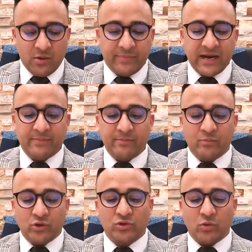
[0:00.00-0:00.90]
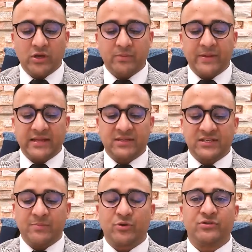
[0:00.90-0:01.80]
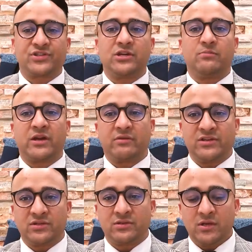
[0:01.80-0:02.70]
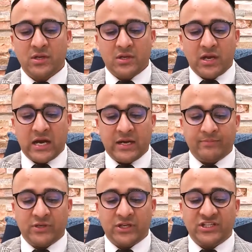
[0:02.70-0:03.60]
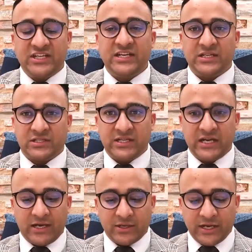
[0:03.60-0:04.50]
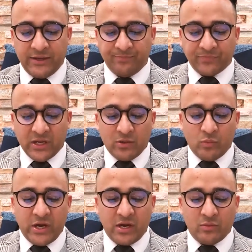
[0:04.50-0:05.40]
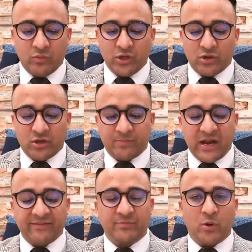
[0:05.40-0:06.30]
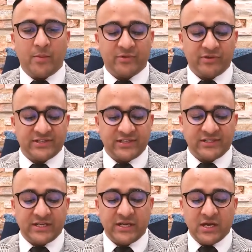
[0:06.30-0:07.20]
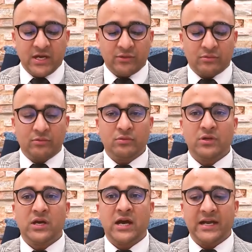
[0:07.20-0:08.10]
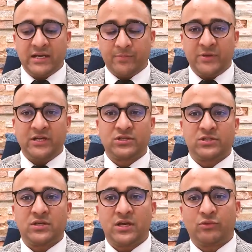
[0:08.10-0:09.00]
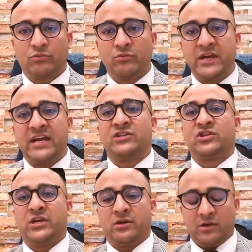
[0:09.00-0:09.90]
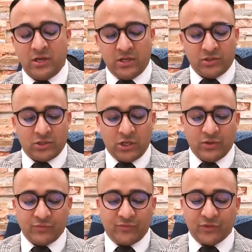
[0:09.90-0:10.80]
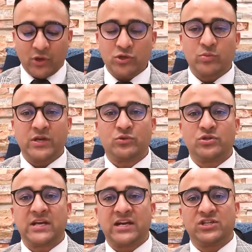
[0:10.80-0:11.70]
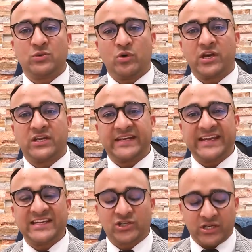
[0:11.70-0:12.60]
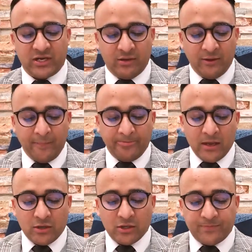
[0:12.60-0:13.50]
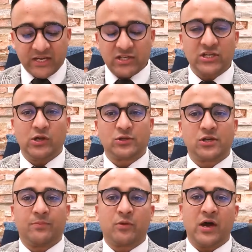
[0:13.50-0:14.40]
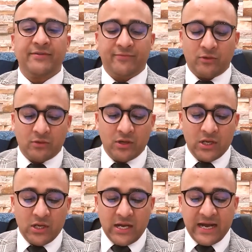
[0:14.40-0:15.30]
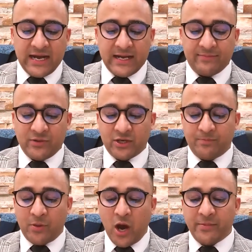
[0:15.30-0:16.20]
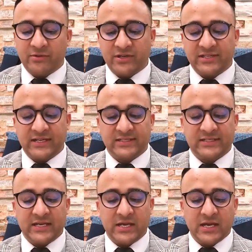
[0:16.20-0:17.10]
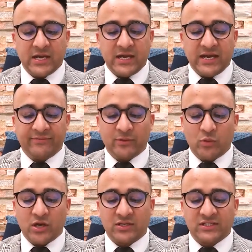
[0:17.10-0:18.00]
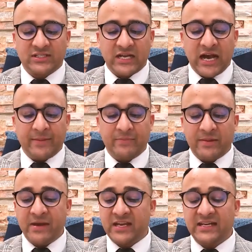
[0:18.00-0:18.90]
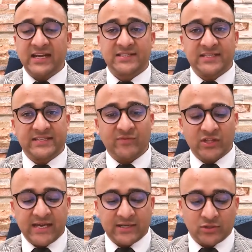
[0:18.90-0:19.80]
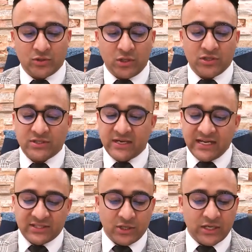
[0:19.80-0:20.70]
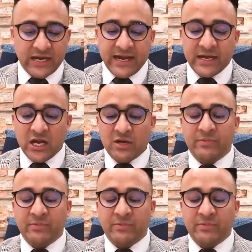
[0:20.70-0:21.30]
But I'm more talking about the temporary skill migration, tiers here, okay, where we could apply for permanent residency through, it appears through aged care. So for those one who's actually working in aged care, could potentially also apply for, permanent residency if the workers are making less than $70,000. That's okay.